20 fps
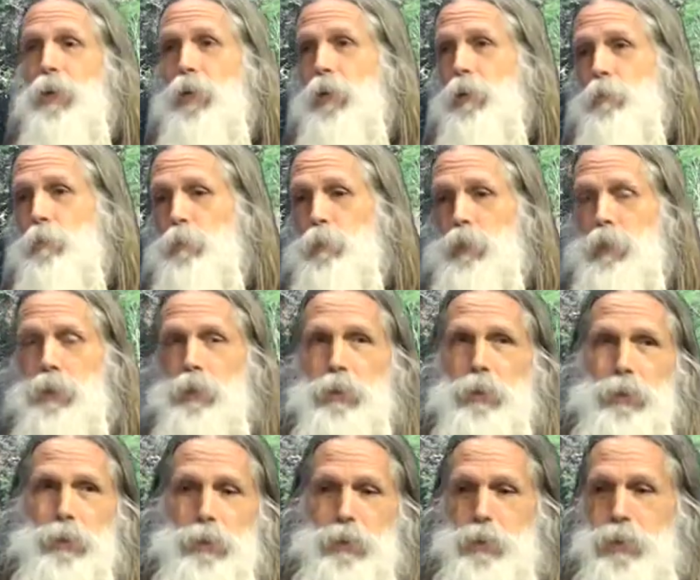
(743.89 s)
If we
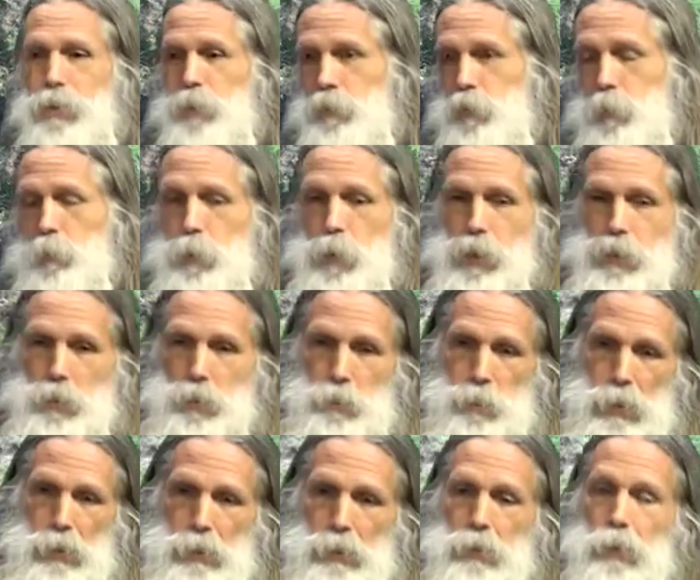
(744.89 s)
suppress
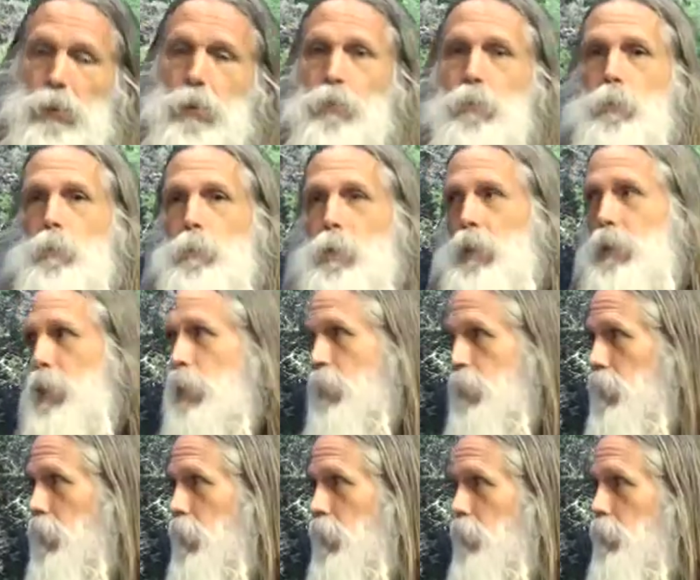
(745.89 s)
one, we may get
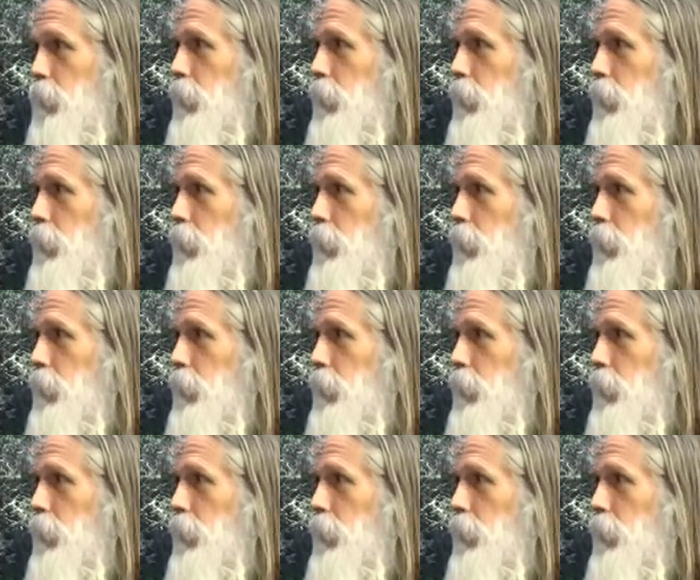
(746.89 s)
another.